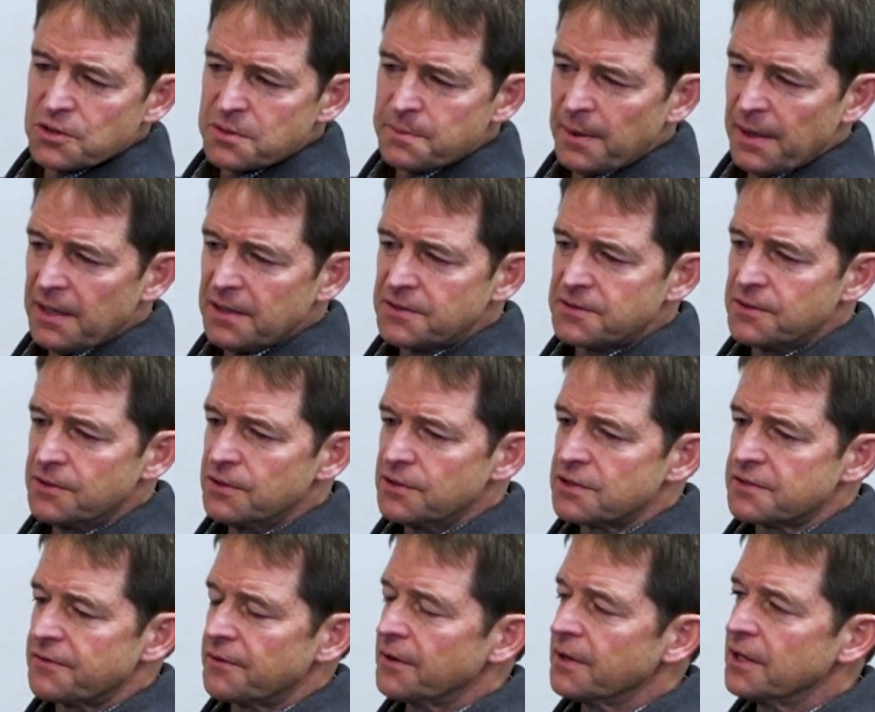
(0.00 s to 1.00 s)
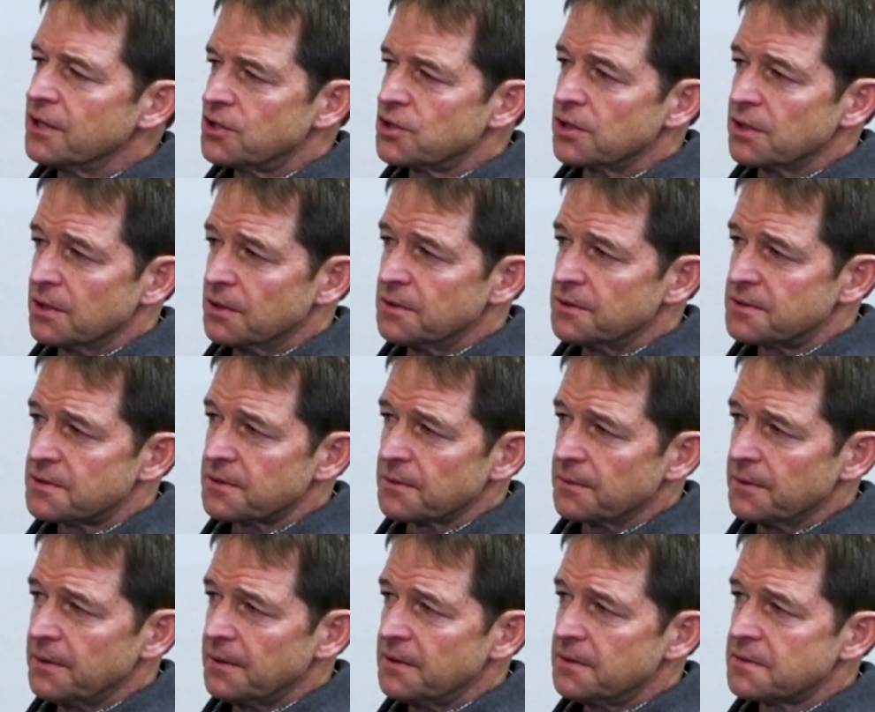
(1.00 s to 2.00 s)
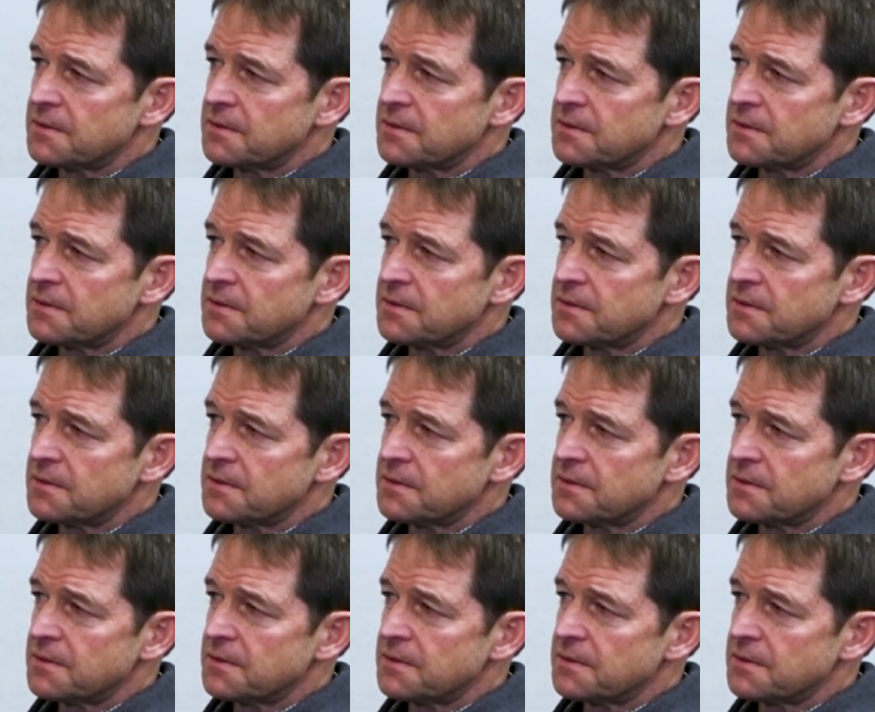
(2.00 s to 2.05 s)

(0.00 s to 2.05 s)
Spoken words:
sponsors for each of those 3.